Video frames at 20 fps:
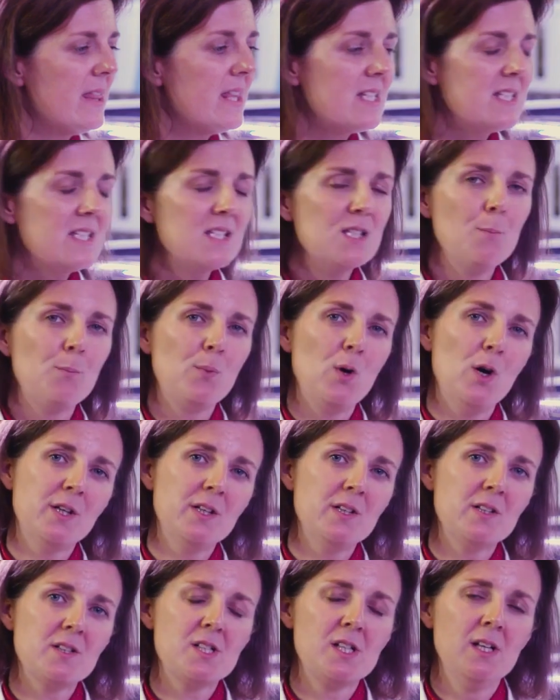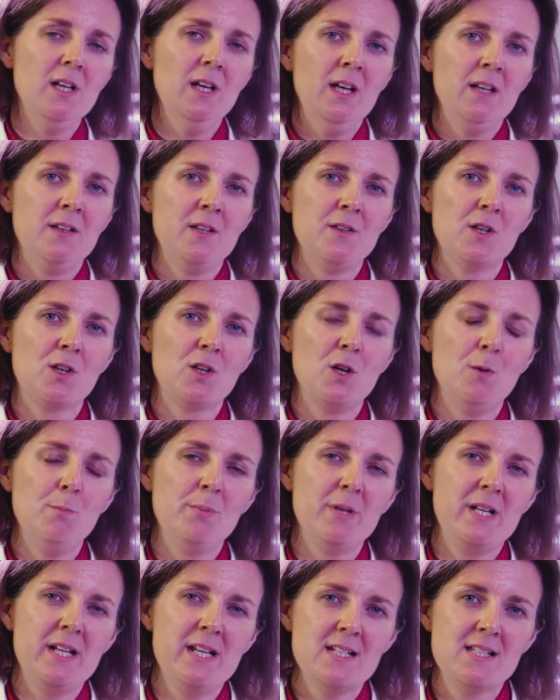This is a product that the
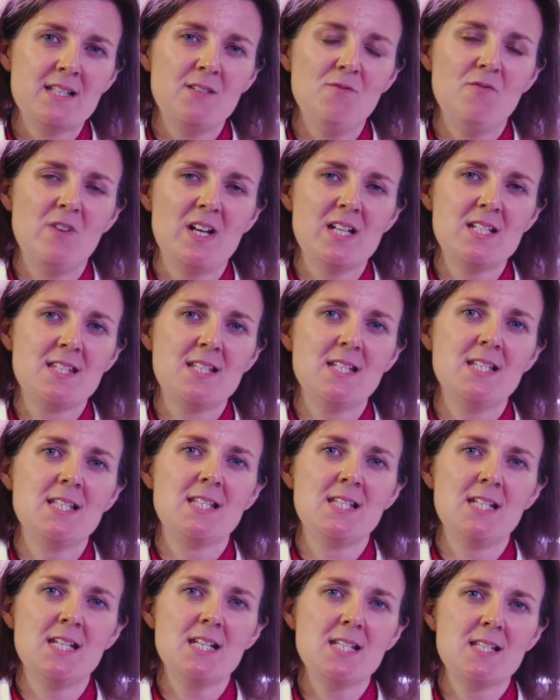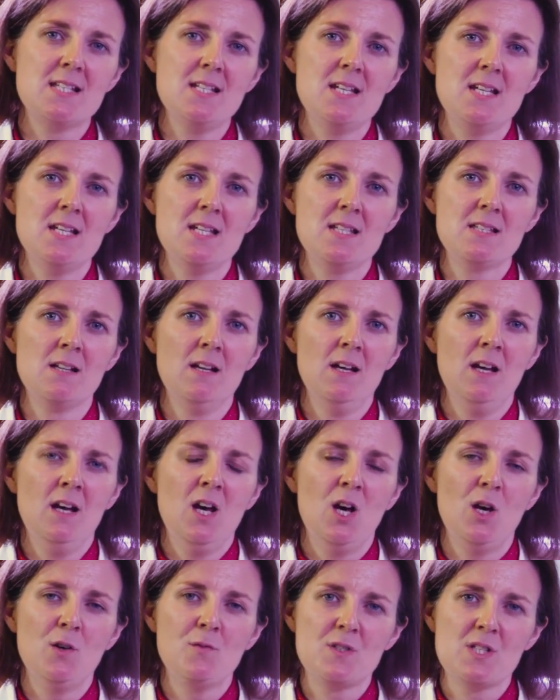company has invested 6 years
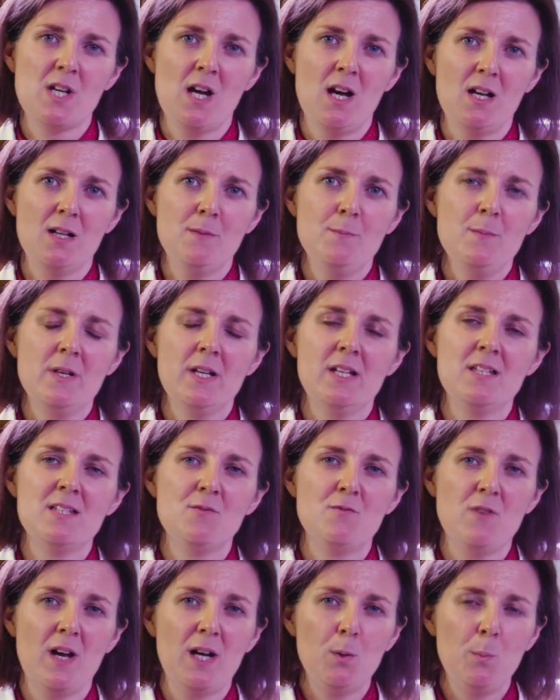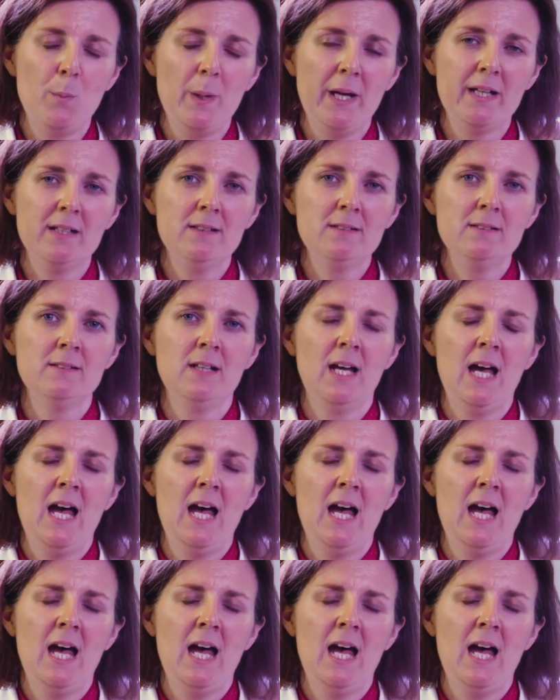of time in developing,